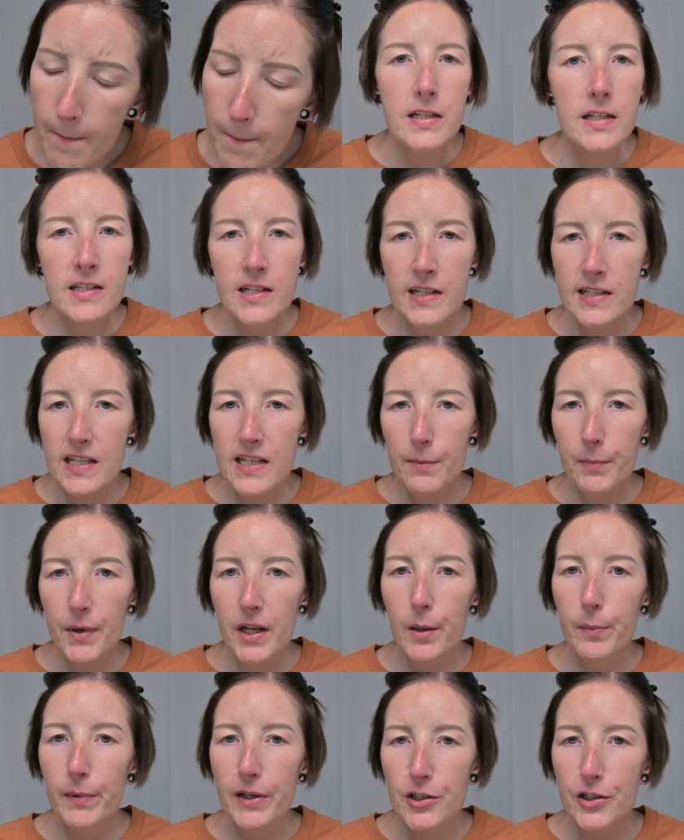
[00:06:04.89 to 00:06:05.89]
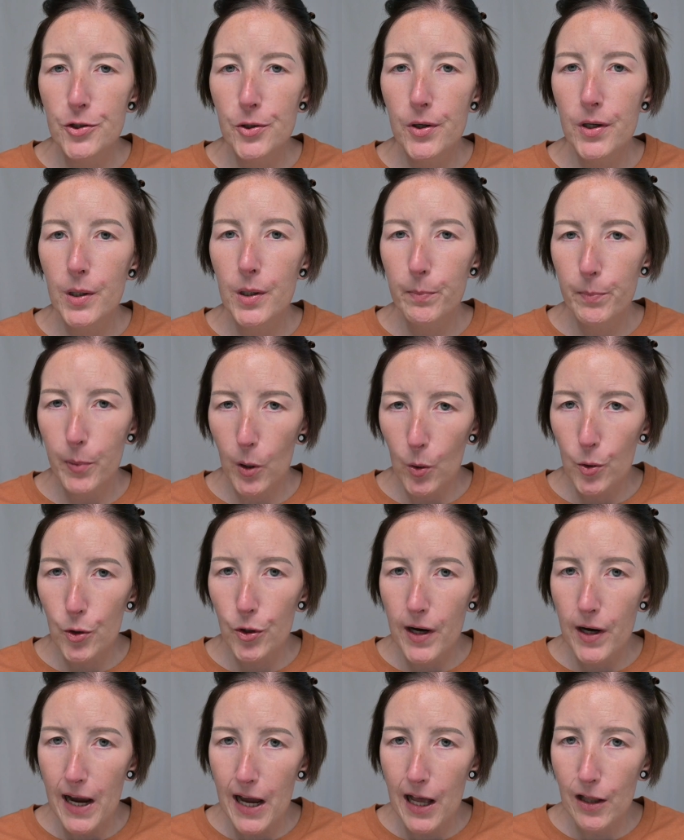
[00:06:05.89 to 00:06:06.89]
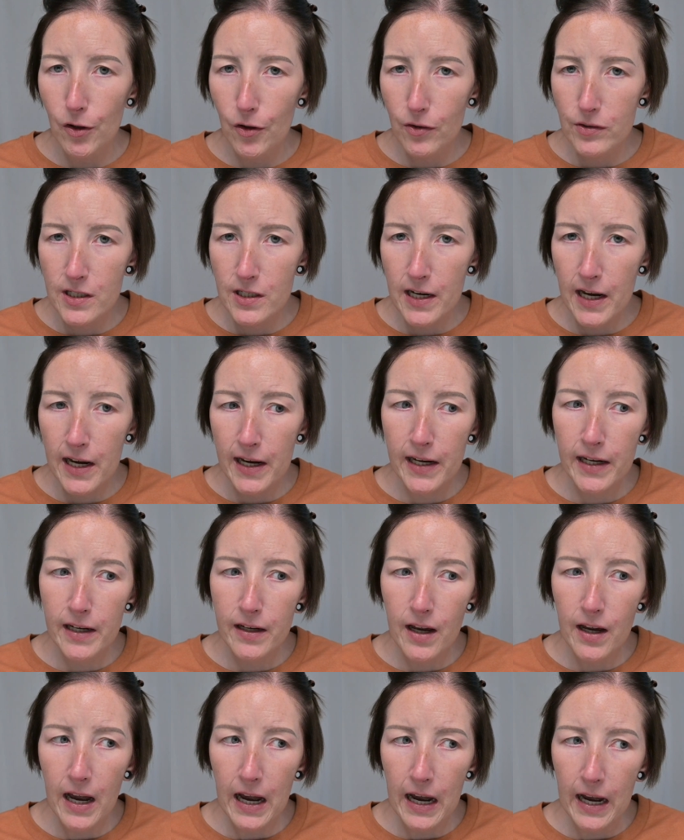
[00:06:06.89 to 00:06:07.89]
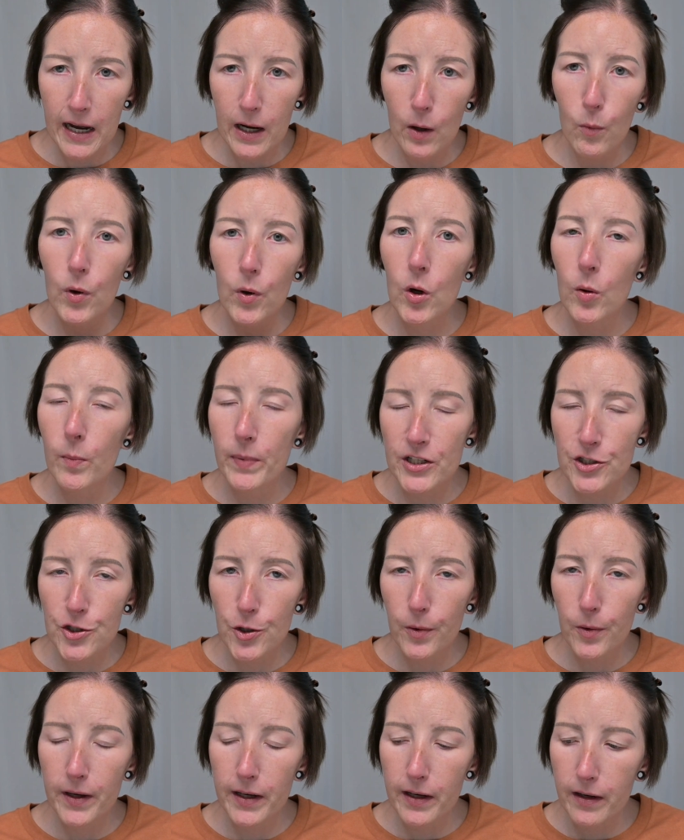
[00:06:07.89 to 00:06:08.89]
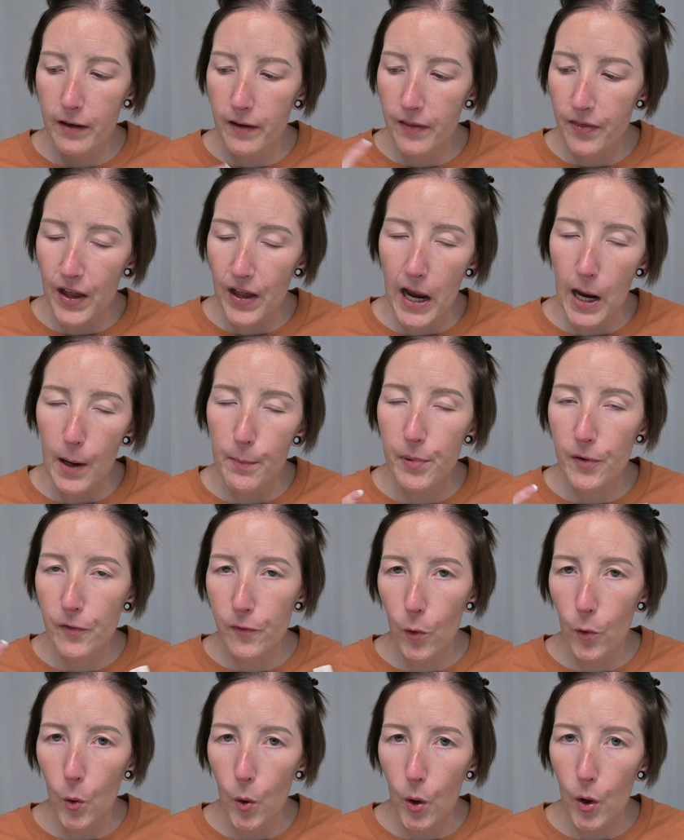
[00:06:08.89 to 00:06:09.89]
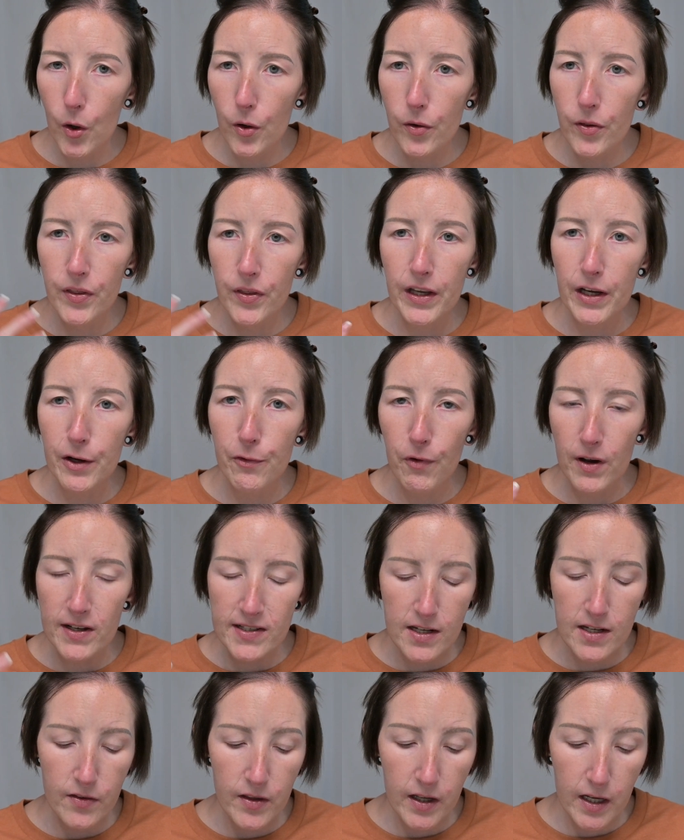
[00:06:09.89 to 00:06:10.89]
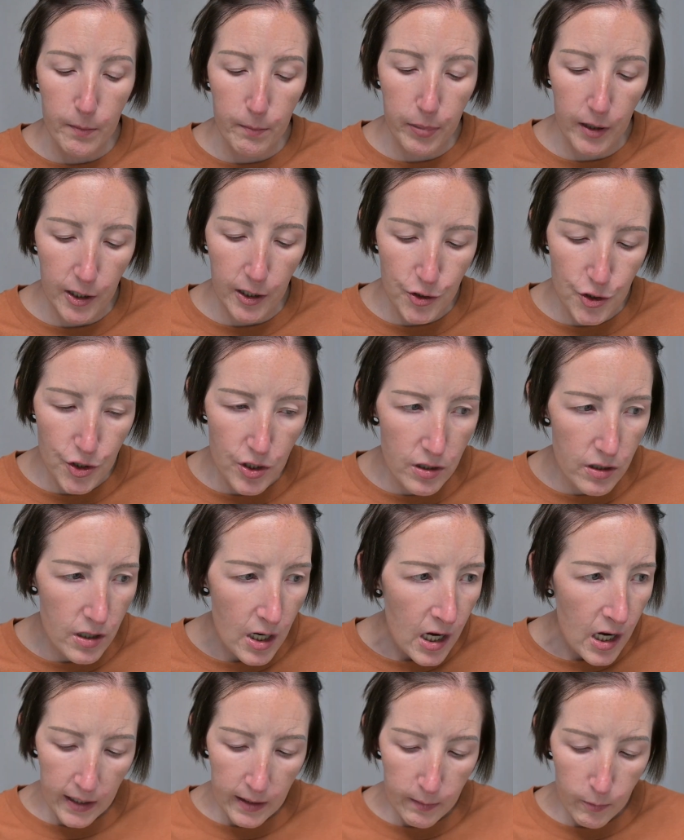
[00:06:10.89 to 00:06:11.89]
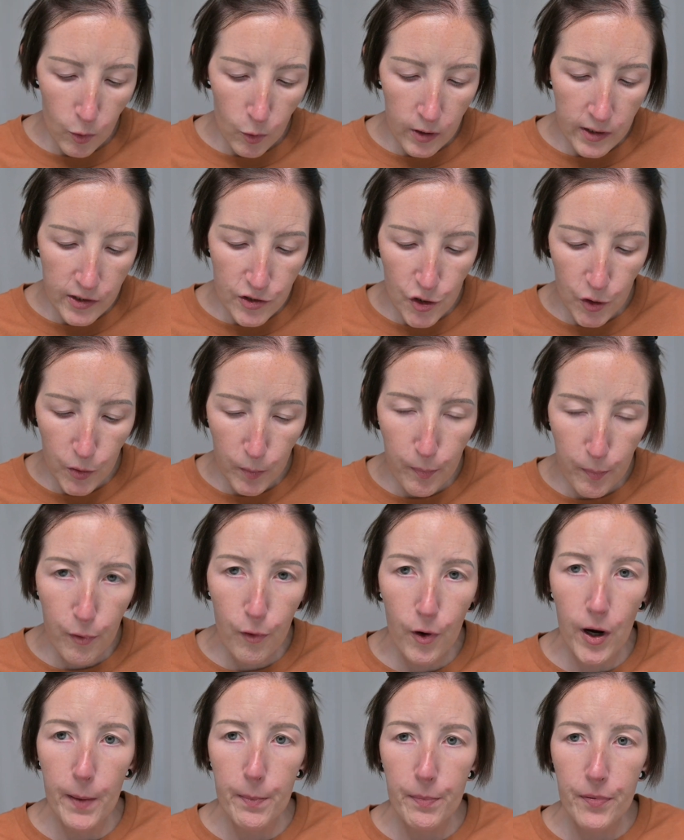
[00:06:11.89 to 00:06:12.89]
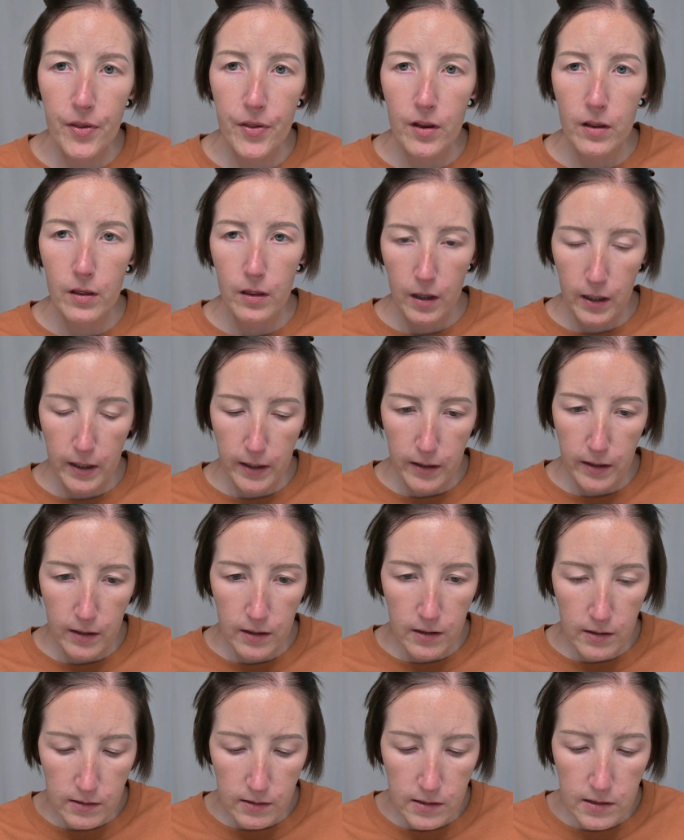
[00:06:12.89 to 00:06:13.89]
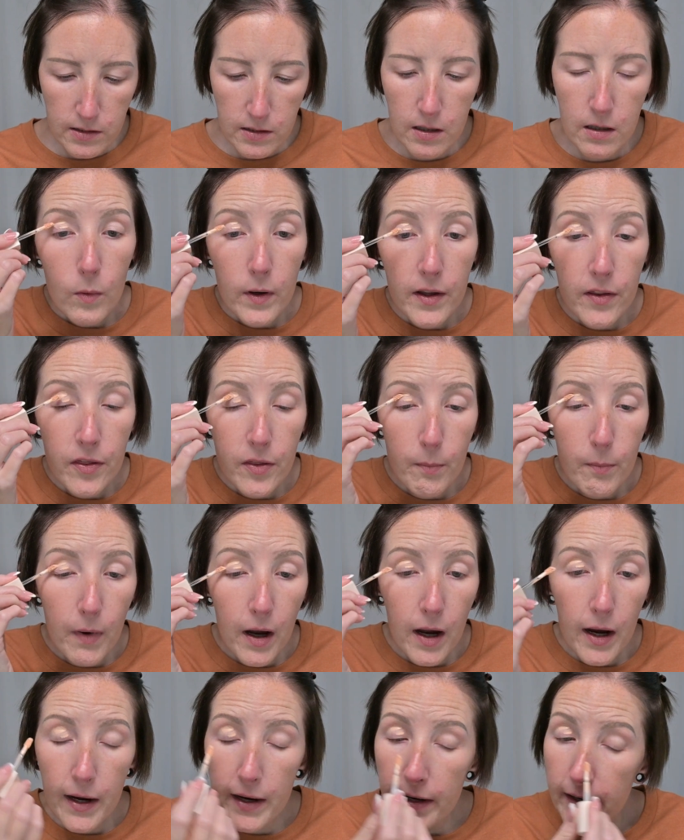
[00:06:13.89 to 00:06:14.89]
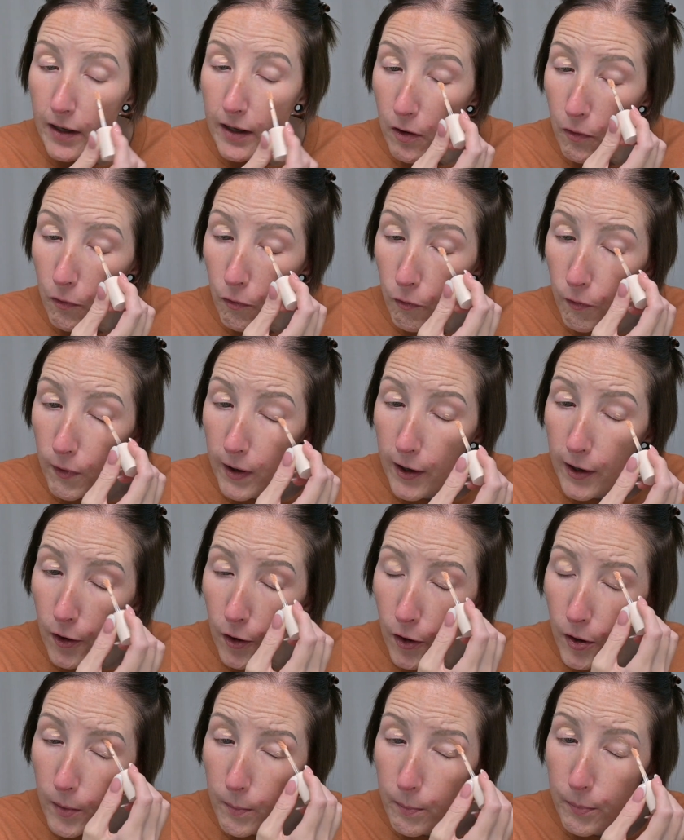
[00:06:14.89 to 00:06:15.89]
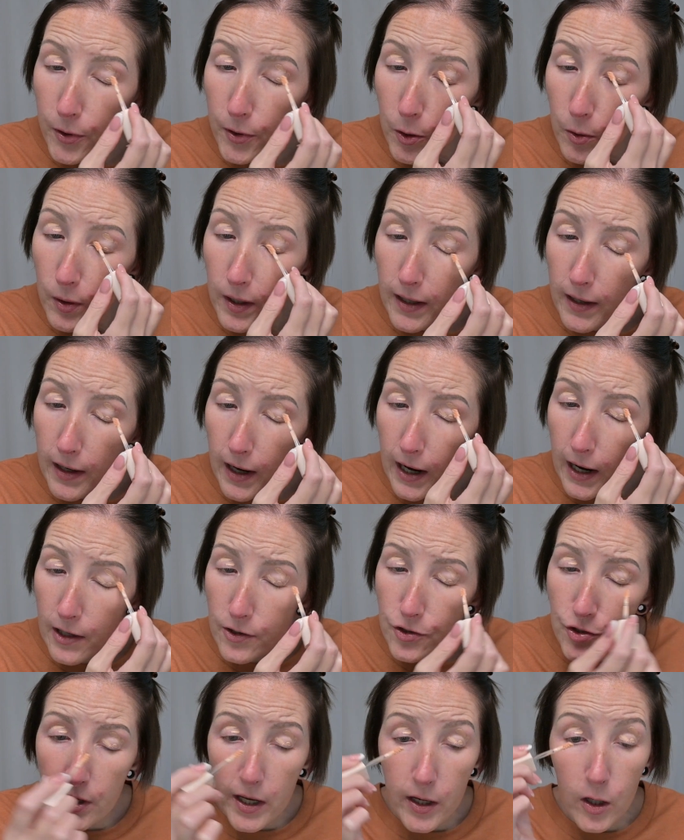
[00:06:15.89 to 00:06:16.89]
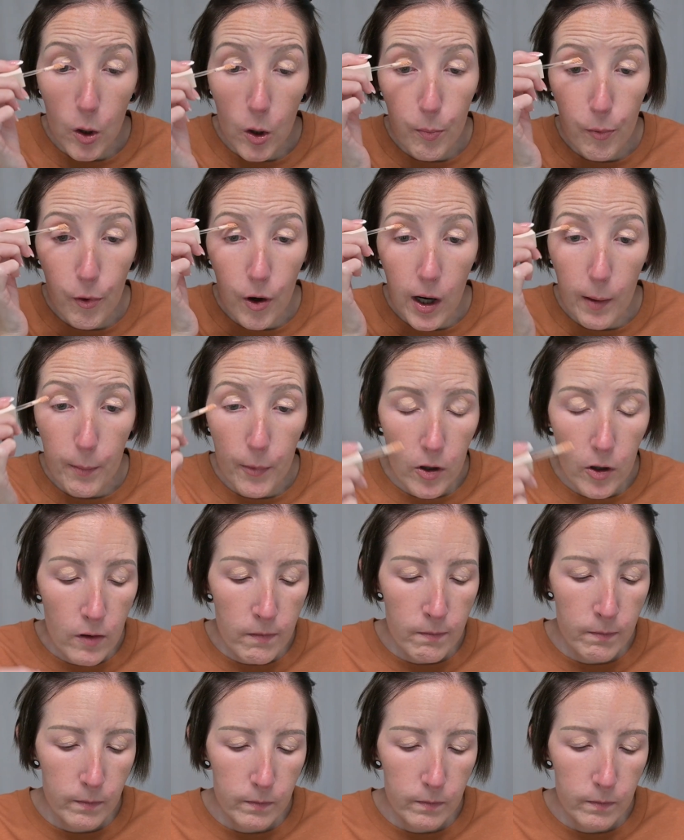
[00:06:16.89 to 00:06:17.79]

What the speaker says: Since I'm going to be doing a bolder eye look today, I will be doing that before the rest of the complexion. I'm going to prep the lids with my Rare Beauty eyeshadow primer.